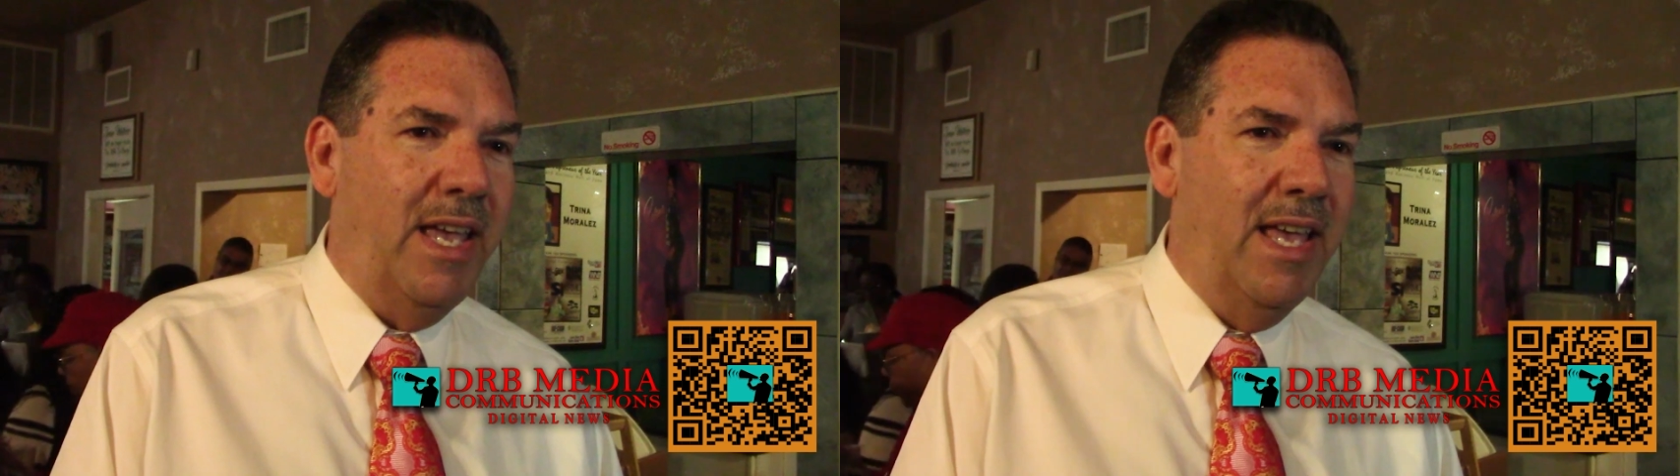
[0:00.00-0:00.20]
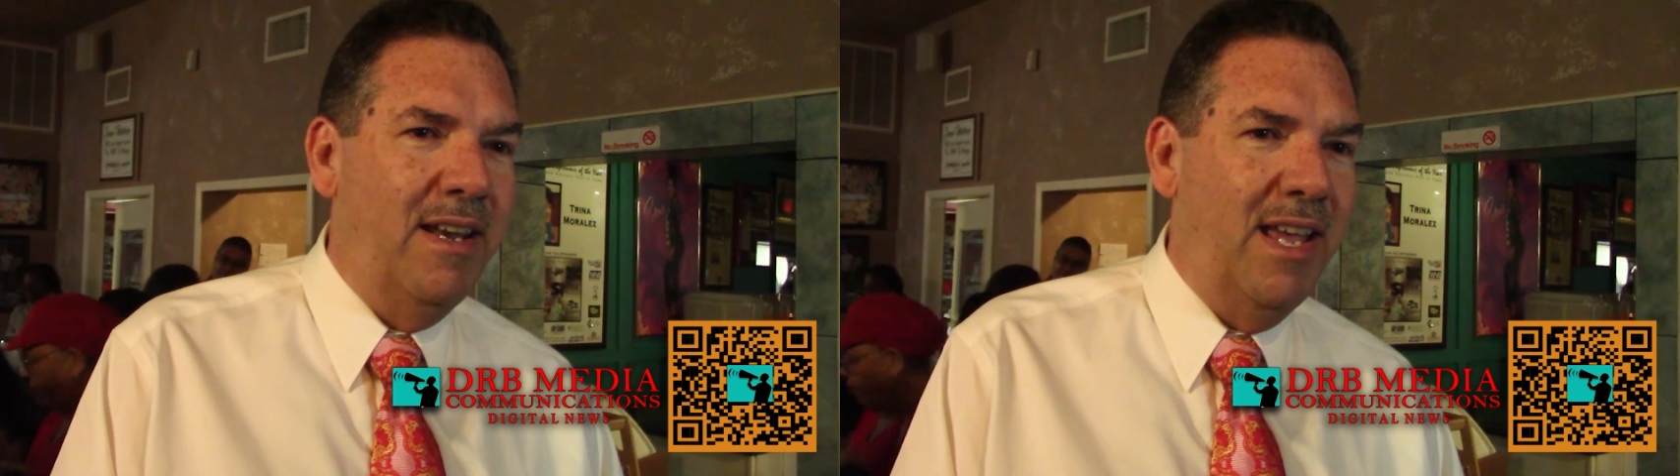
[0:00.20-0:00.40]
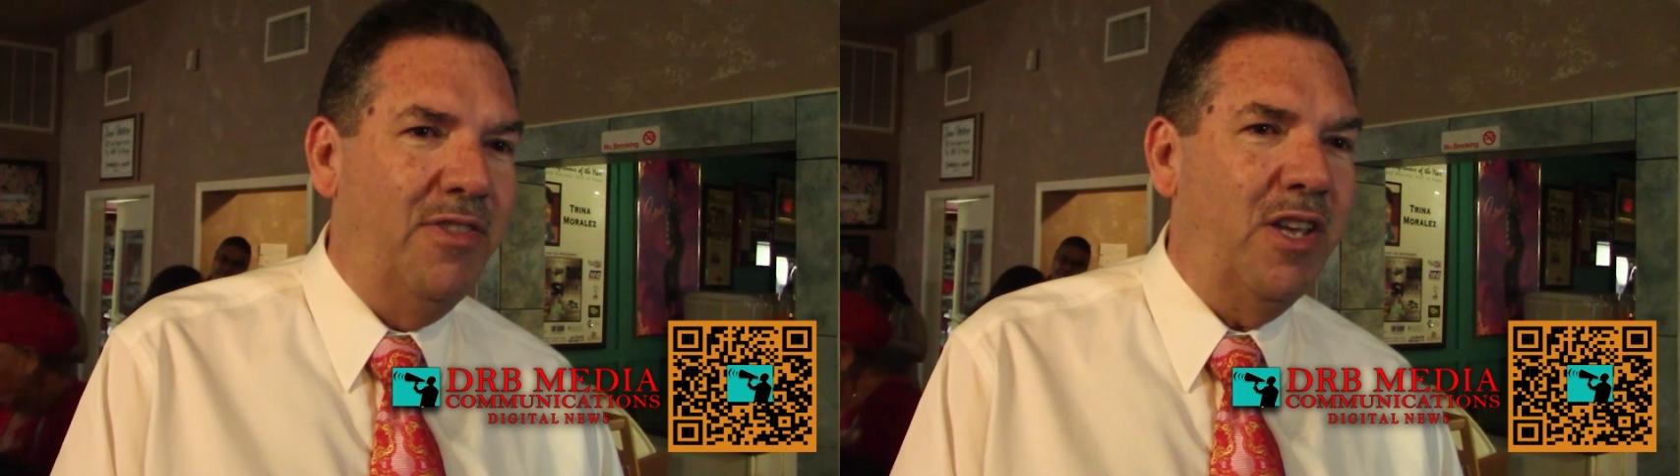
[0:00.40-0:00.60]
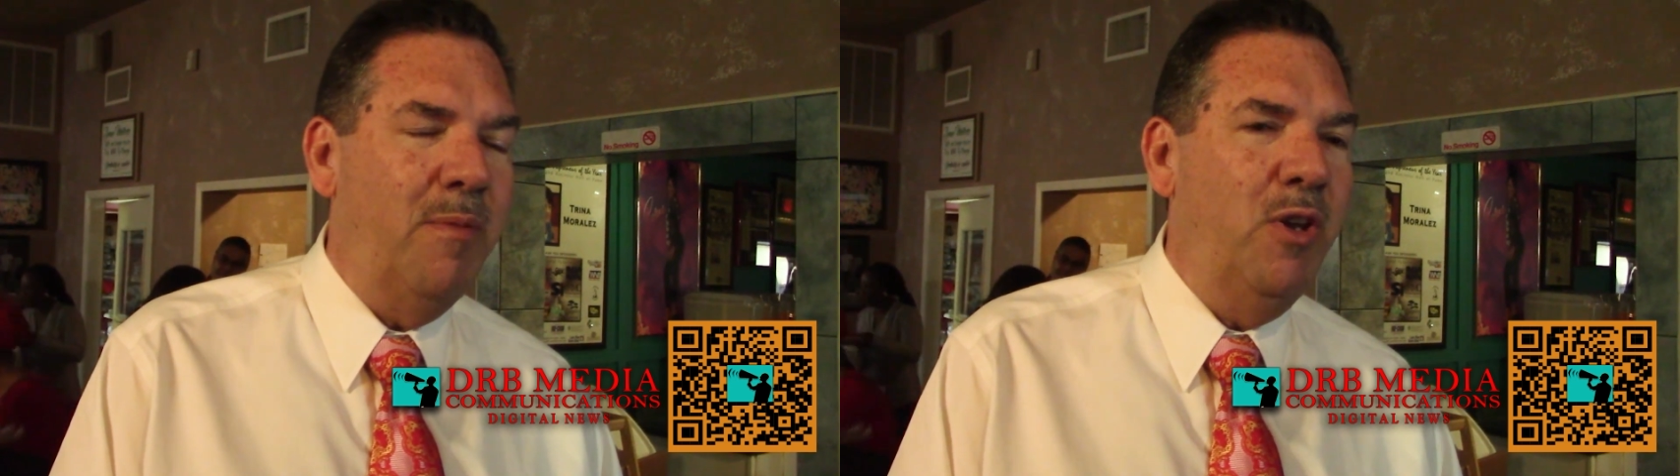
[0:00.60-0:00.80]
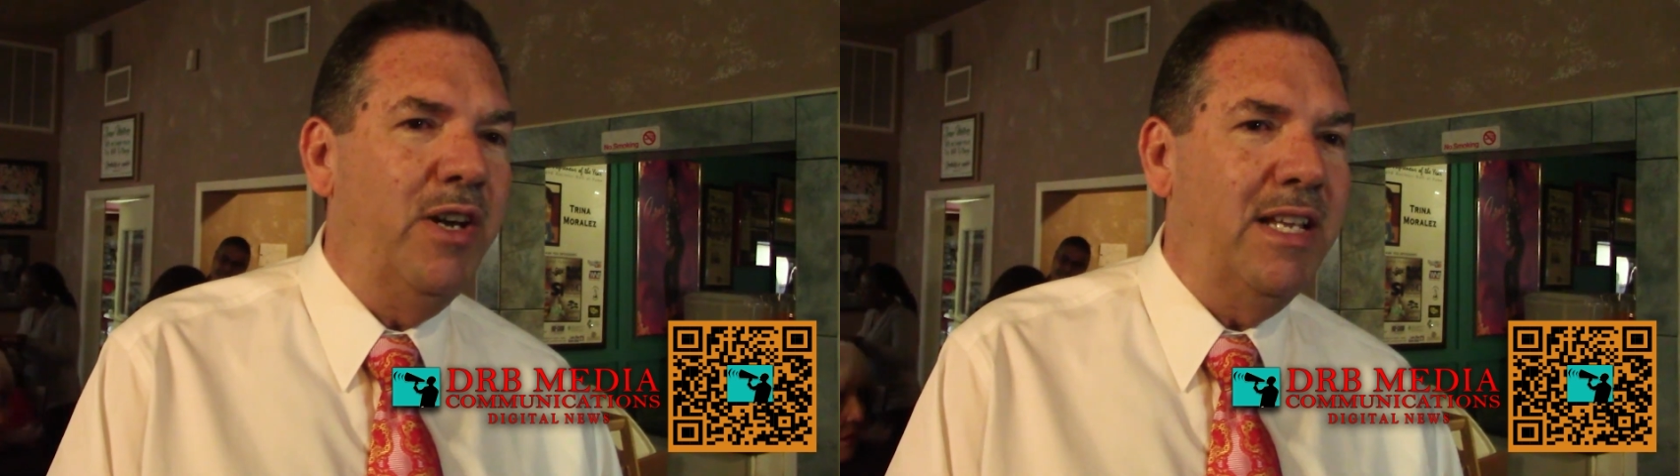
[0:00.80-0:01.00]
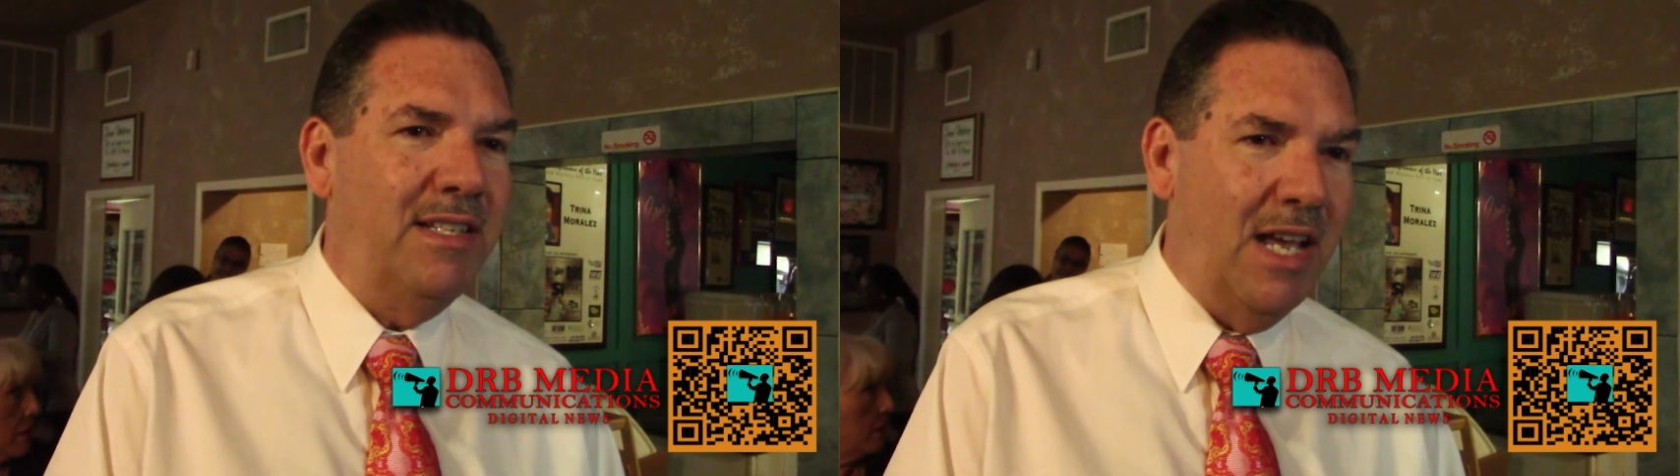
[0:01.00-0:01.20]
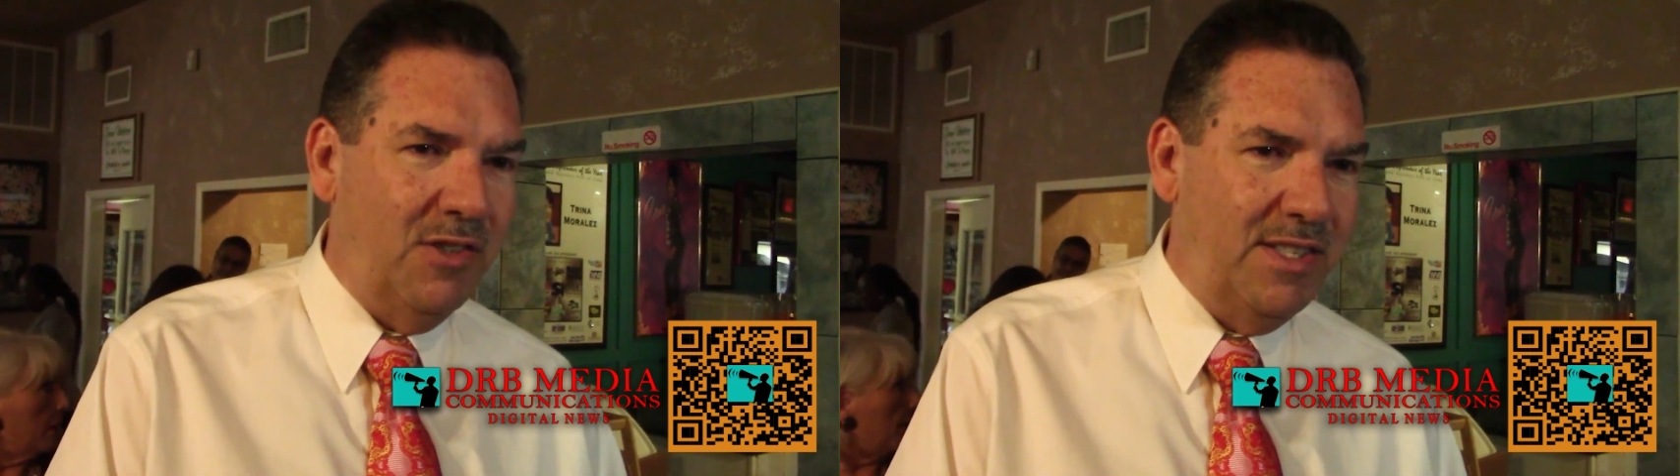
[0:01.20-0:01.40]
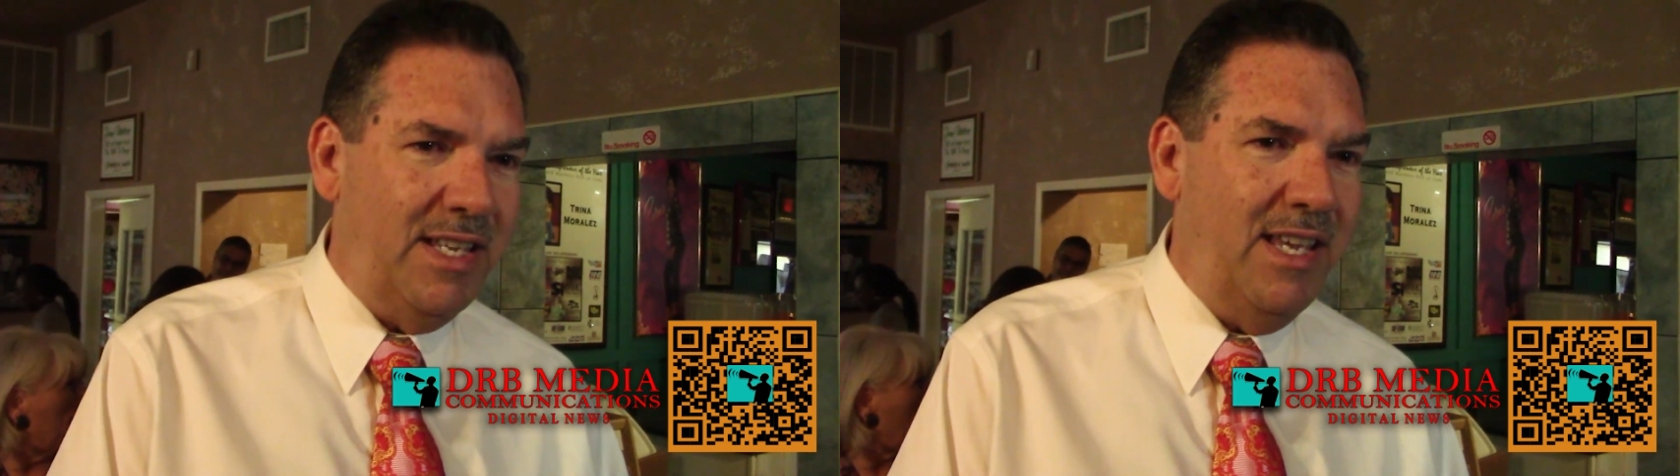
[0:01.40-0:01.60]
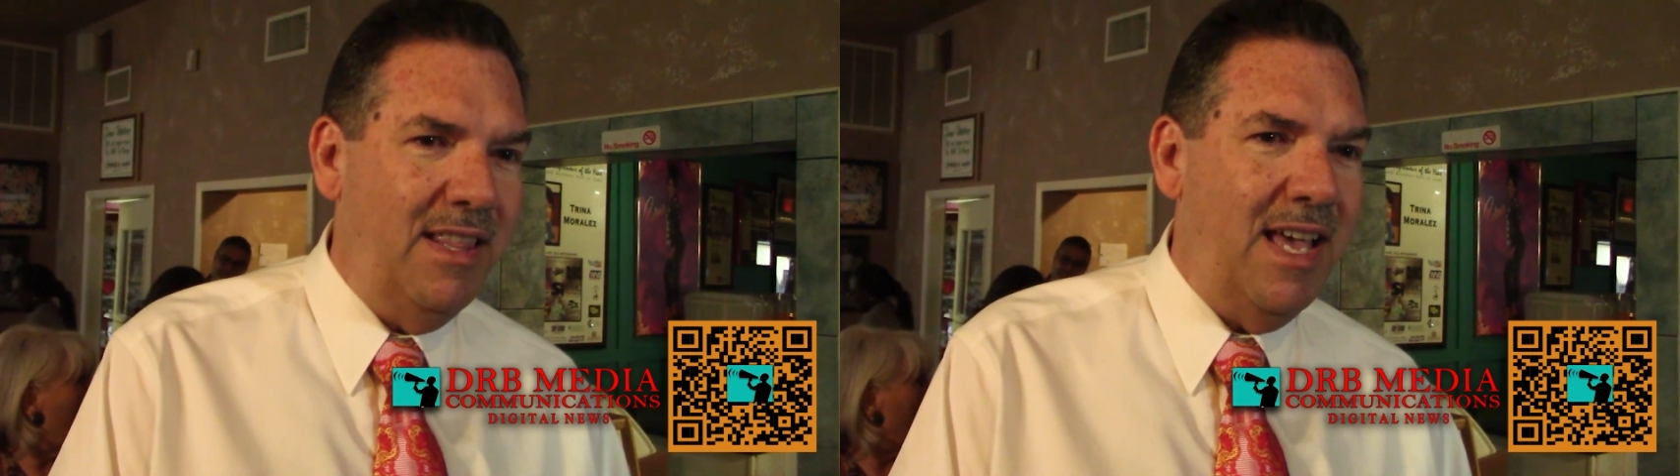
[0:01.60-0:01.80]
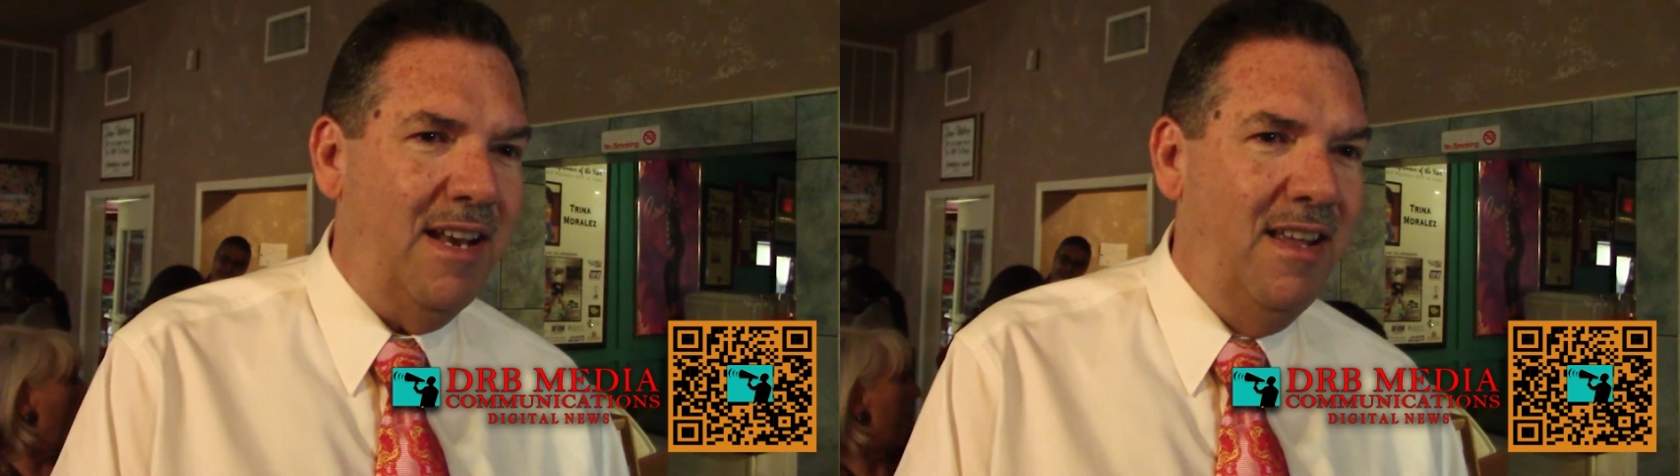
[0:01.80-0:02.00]
and the community is now
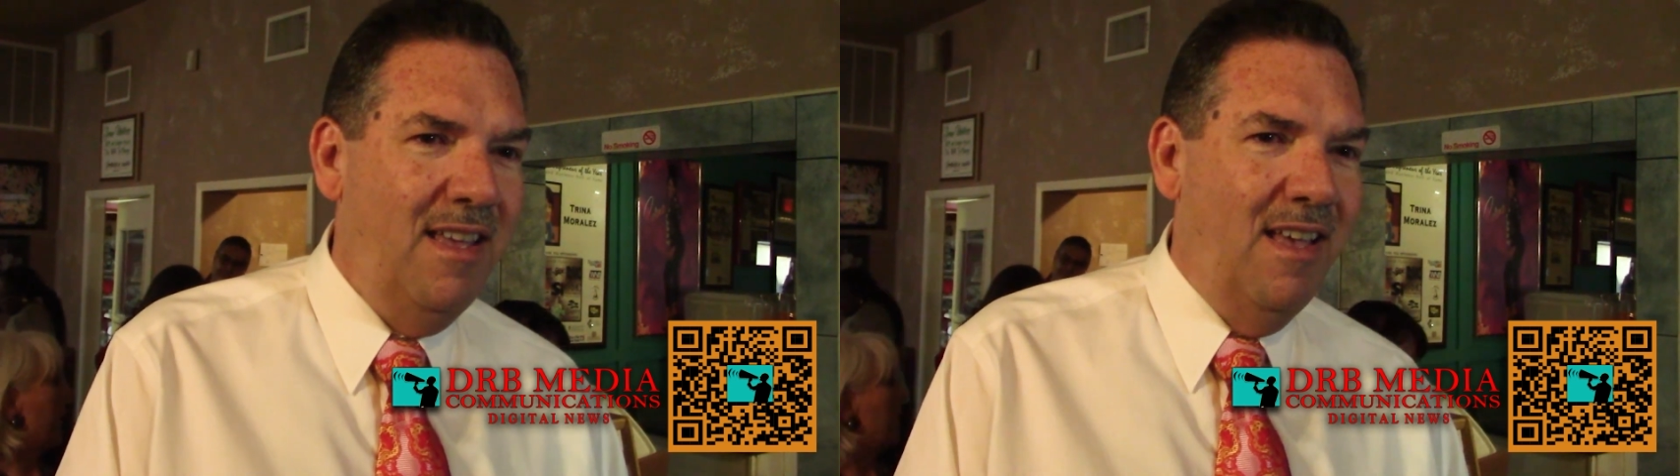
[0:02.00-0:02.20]
seeing that.